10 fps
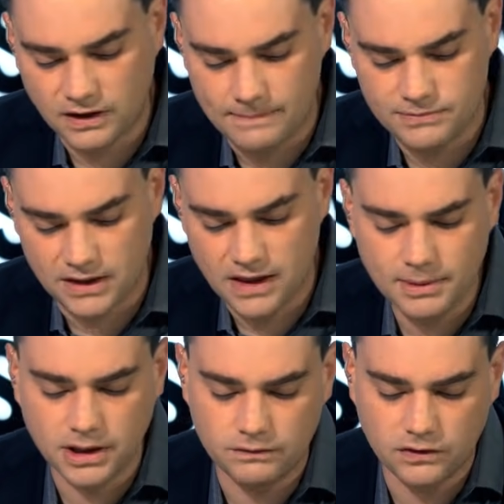the same thing.
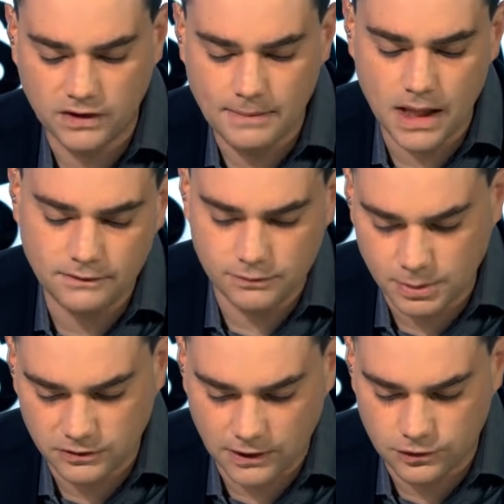They believe the same level
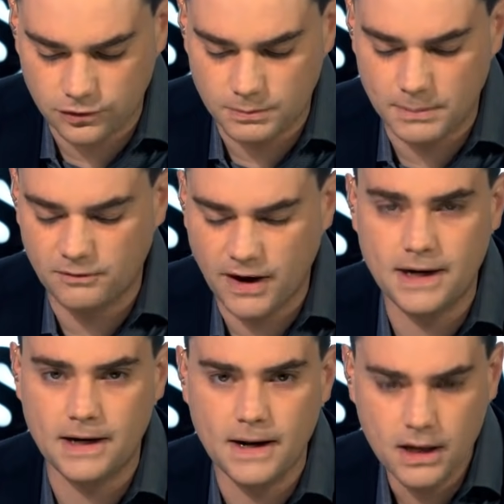of protection should be
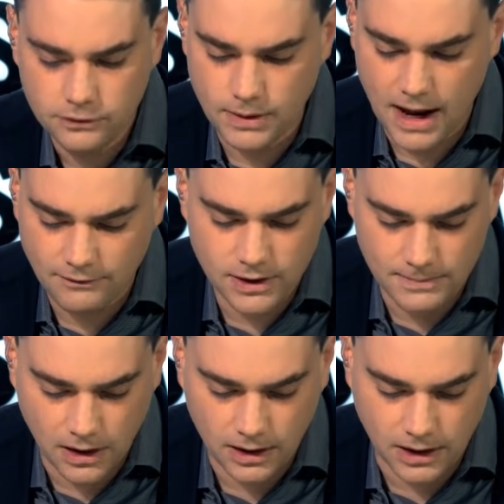provided to every
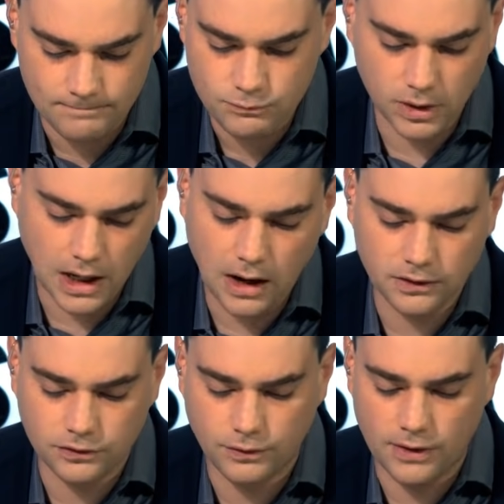American,
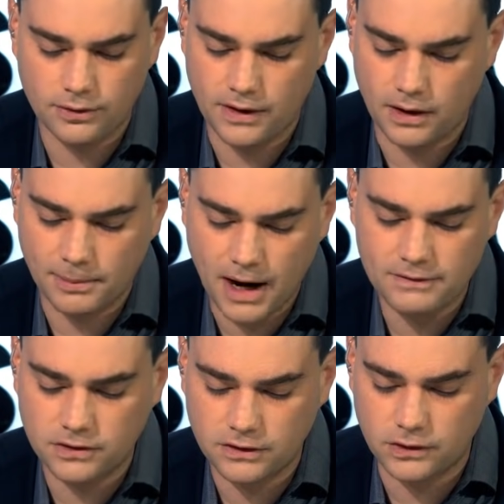regardless of whether they are a
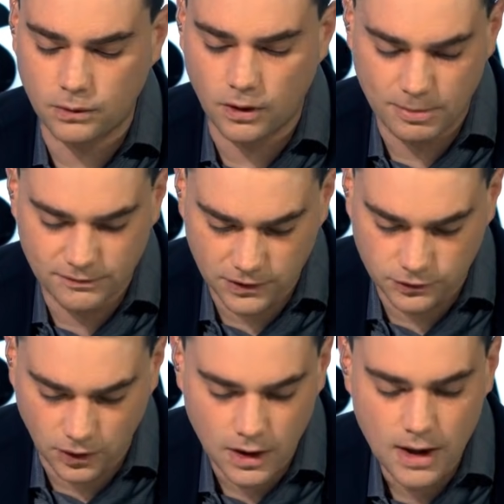private citizen or a
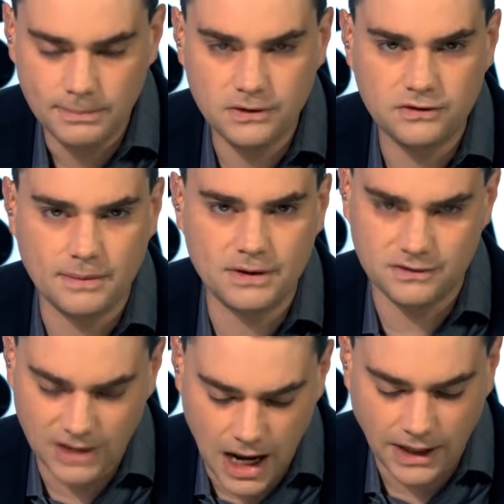professional. BCM
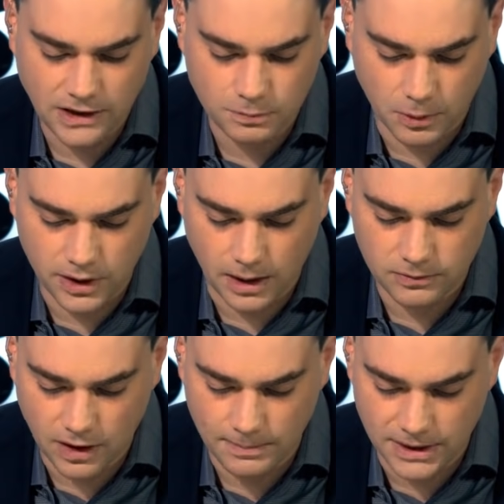is not a sporting
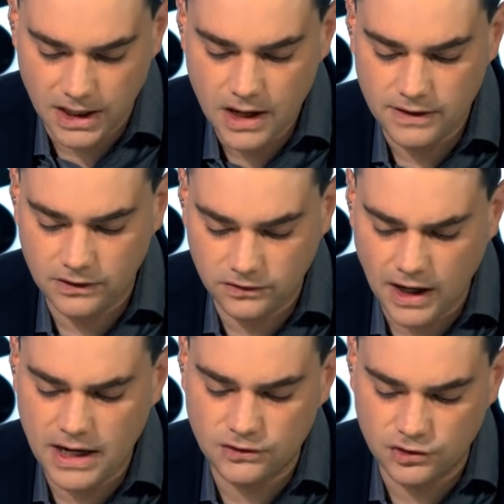arms company. They
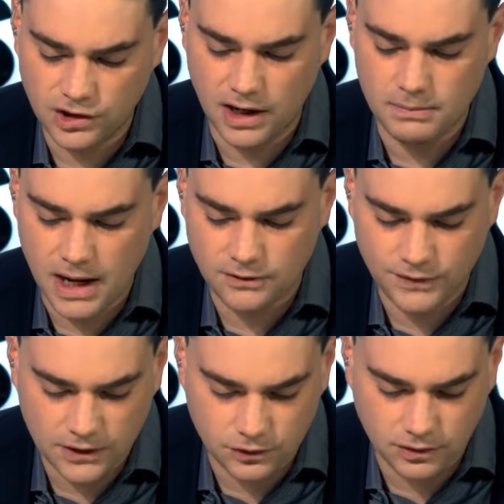design, engineer, and
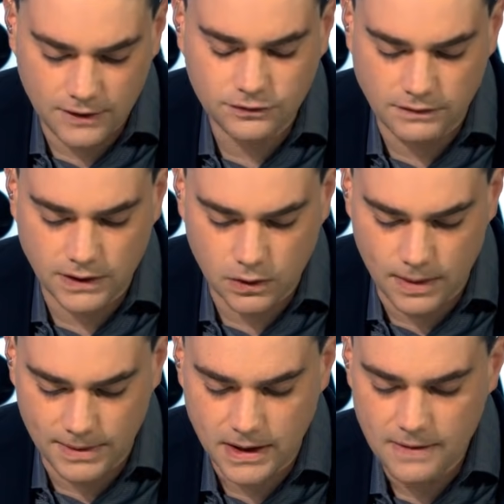manufacture life saving
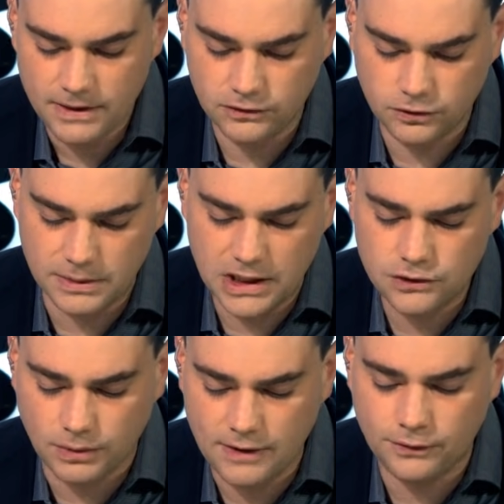equipment. They assume
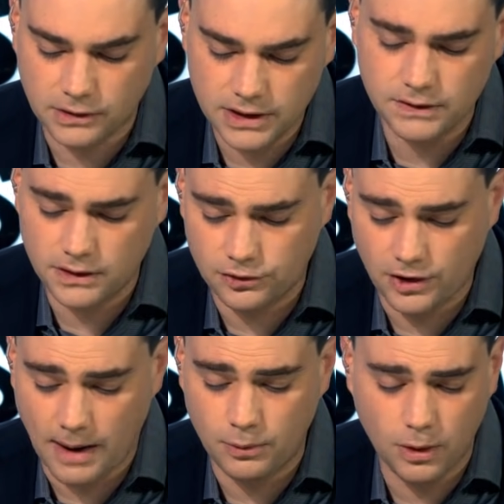each rifle leaving their
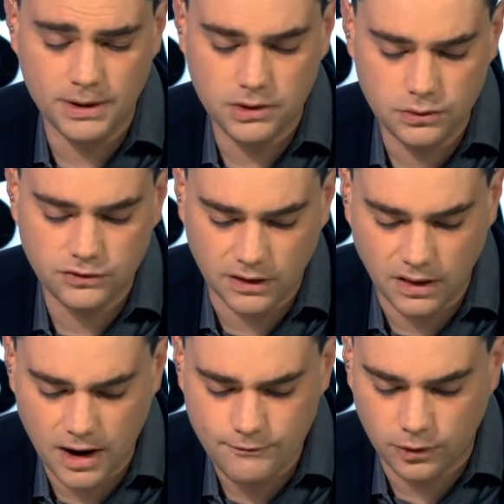shop will be used in a
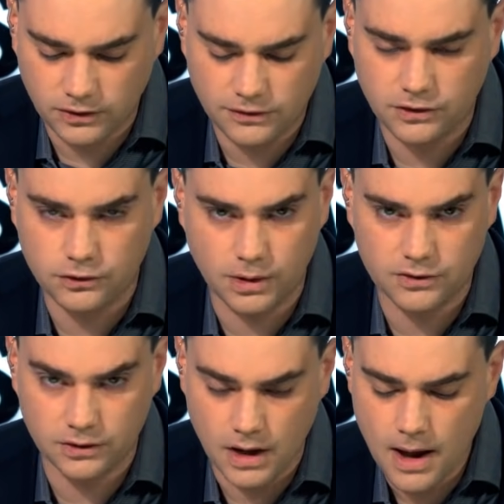life or death situation